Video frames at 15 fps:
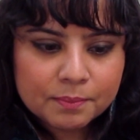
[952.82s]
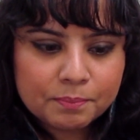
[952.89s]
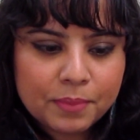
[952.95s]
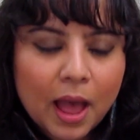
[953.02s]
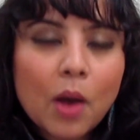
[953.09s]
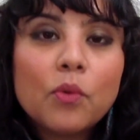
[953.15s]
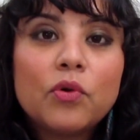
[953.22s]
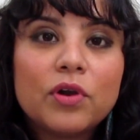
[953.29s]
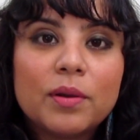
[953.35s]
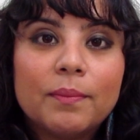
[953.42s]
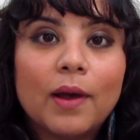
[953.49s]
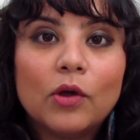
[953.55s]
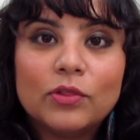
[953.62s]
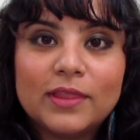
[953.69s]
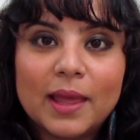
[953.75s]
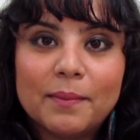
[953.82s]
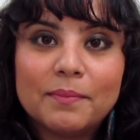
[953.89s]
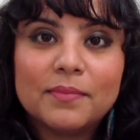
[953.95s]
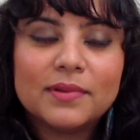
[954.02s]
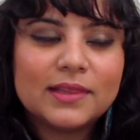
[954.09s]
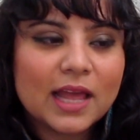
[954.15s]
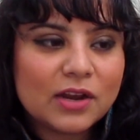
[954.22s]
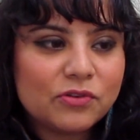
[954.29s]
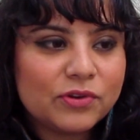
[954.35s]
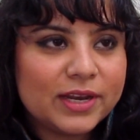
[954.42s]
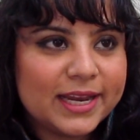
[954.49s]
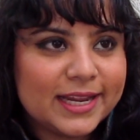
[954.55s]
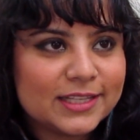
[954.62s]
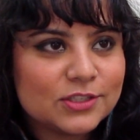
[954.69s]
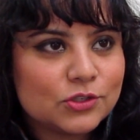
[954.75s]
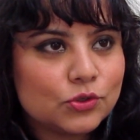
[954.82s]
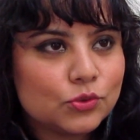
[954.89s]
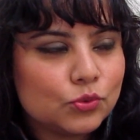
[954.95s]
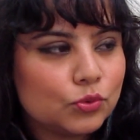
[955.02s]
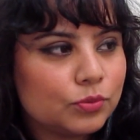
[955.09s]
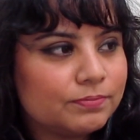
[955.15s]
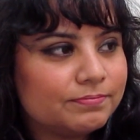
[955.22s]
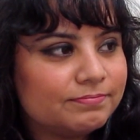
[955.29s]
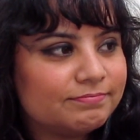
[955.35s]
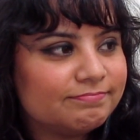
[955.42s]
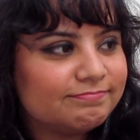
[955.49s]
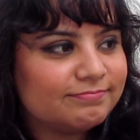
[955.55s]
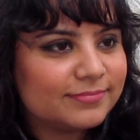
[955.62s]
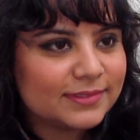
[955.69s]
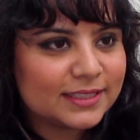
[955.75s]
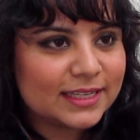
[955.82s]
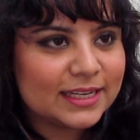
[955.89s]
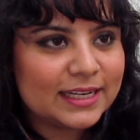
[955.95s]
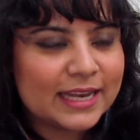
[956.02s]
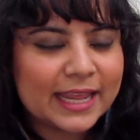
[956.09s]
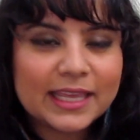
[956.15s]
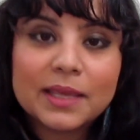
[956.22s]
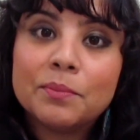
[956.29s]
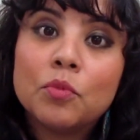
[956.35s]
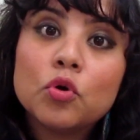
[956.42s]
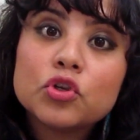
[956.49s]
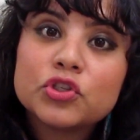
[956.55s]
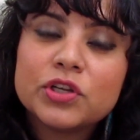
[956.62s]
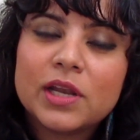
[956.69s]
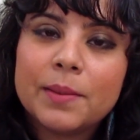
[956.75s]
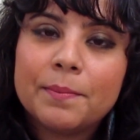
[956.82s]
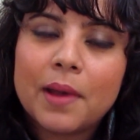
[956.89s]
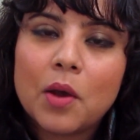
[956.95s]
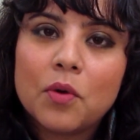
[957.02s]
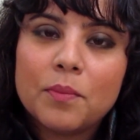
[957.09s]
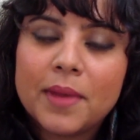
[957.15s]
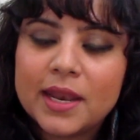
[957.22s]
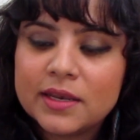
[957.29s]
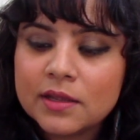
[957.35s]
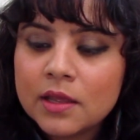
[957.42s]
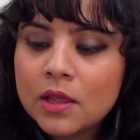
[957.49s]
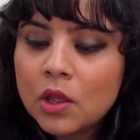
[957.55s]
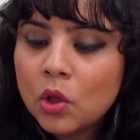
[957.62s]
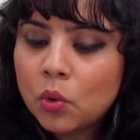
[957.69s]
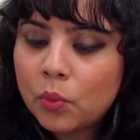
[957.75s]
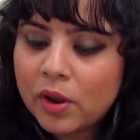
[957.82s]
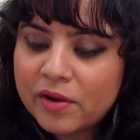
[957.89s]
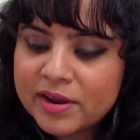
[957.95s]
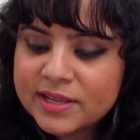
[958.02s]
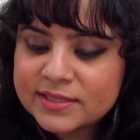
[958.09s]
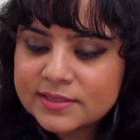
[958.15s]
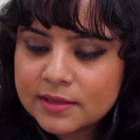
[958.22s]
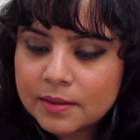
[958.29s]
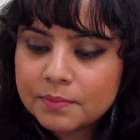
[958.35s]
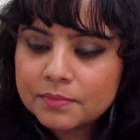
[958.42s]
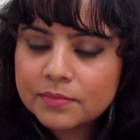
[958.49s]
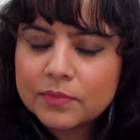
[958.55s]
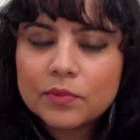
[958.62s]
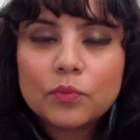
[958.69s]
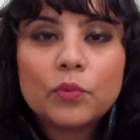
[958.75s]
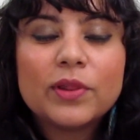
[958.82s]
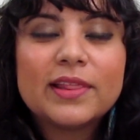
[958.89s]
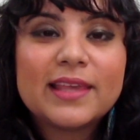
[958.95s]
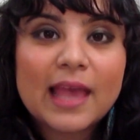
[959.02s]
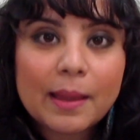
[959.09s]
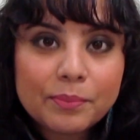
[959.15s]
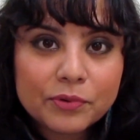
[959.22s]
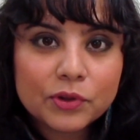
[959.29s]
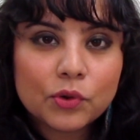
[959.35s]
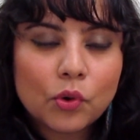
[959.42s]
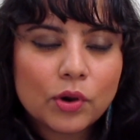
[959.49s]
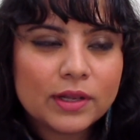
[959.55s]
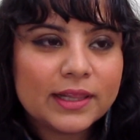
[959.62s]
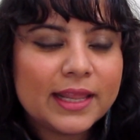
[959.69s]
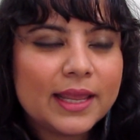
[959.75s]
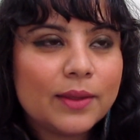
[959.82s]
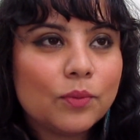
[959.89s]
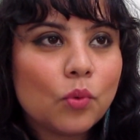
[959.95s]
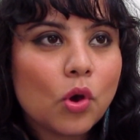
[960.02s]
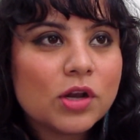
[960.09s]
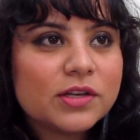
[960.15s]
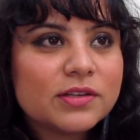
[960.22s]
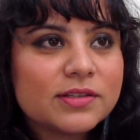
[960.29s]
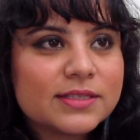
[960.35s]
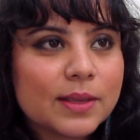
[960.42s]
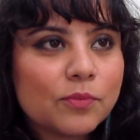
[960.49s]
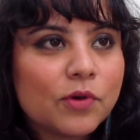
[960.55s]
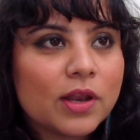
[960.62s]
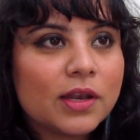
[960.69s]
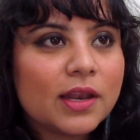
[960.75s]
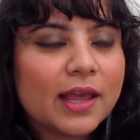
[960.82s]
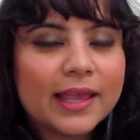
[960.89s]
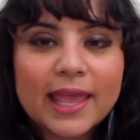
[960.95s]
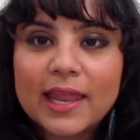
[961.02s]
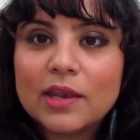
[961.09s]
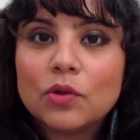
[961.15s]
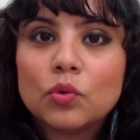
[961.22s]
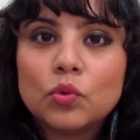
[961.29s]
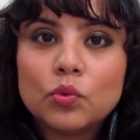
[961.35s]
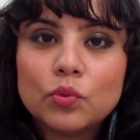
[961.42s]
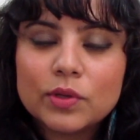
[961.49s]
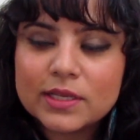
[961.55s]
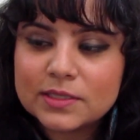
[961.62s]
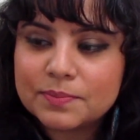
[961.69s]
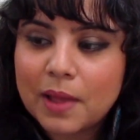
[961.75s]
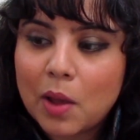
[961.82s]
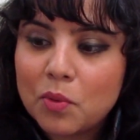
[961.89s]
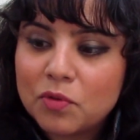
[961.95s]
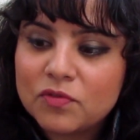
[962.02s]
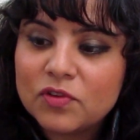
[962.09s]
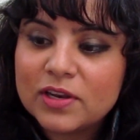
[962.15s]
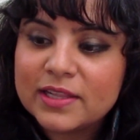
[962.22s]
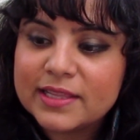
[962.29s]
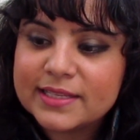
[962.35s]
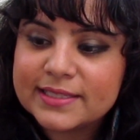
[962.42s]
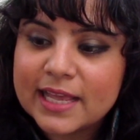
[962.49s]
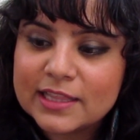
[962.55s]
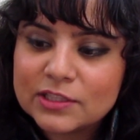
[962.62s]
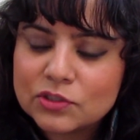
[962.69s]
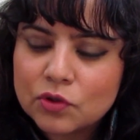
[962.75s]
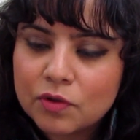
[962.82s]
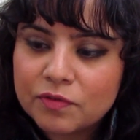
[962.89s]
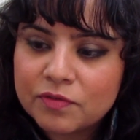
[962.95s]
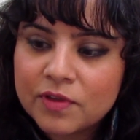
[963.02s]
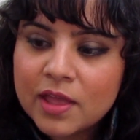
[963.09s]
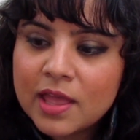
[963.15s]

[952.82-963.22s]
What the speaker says: power about them that relates to like emotional empowerment. Whereas with Capricorn, they want someone, again, who is powerful in the sense of